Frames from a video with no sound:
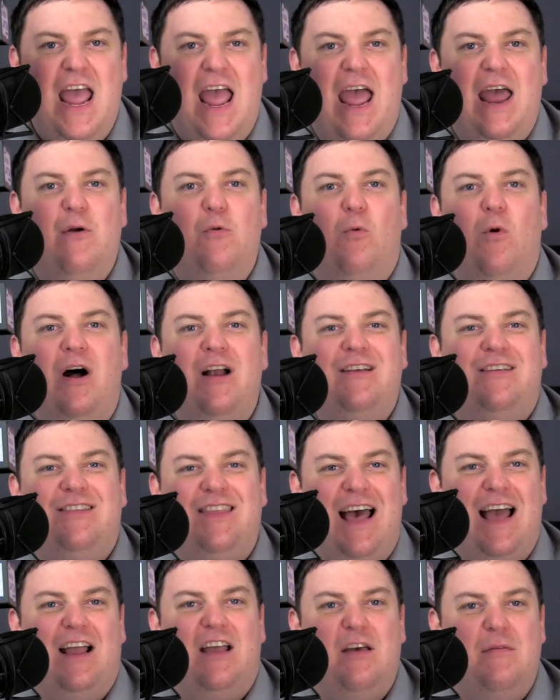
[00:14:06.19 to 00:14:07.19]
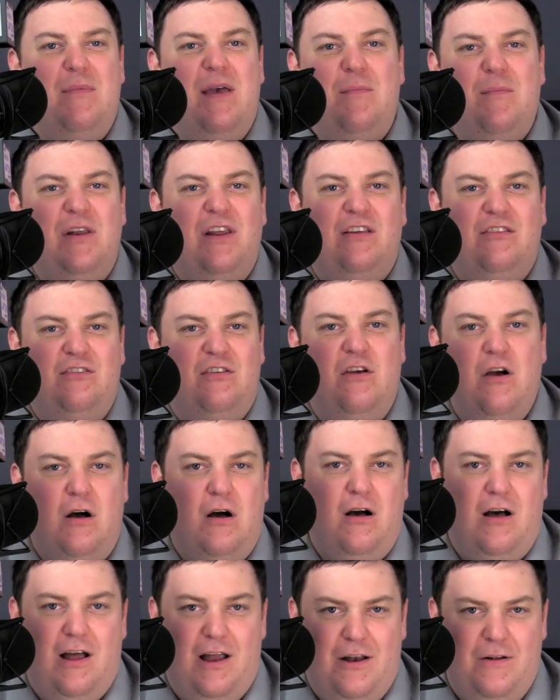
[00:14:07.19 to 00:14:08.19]
And once that commitment is
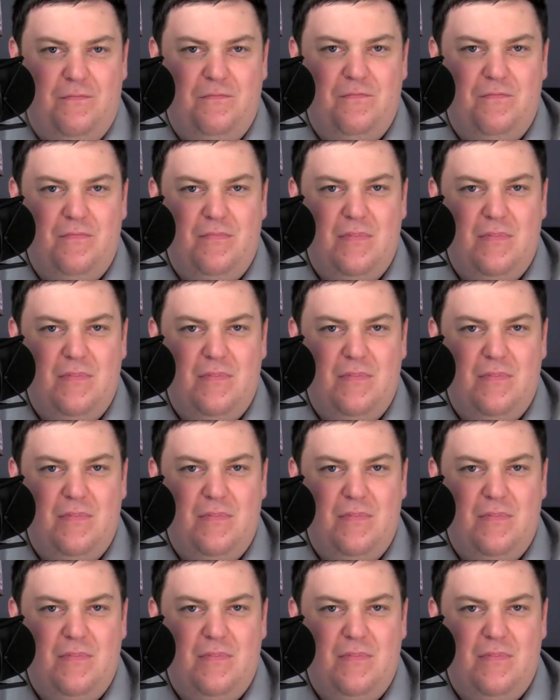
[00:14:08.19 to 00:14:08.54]
gone,